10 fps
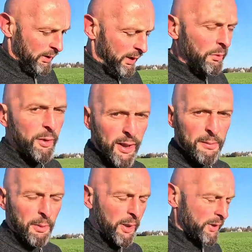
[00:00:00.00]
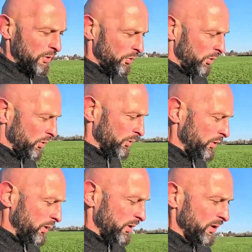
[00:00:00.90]
they really mine the soils
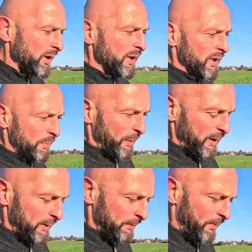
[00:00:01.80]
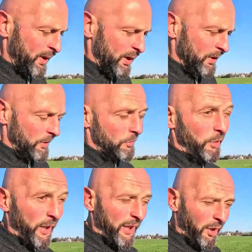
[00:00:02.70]
in the spring so it's
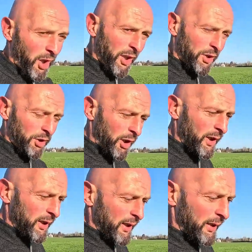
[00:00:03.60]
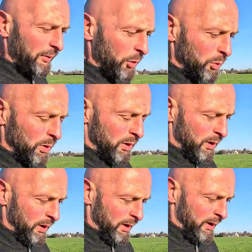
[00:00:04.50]
run at a higher stocking level
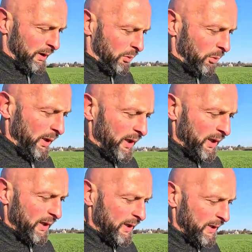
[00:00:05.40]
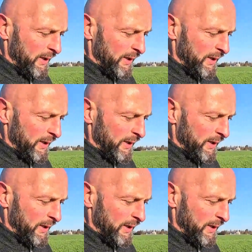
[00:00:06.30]
where